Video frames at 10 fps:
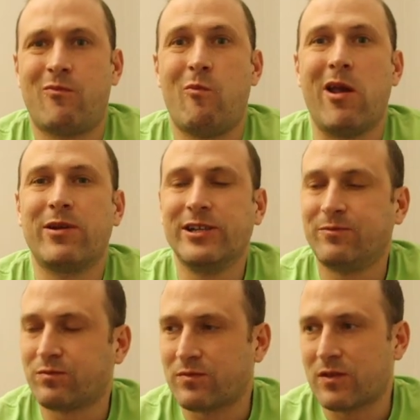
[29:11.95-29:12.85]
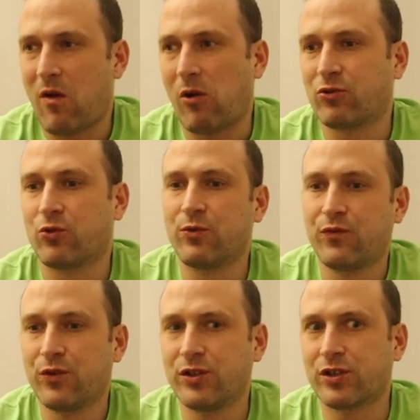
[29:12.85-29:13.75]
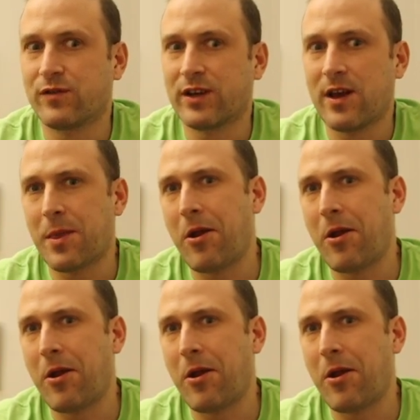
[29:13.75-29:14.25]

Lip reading: maybe drone footage if I get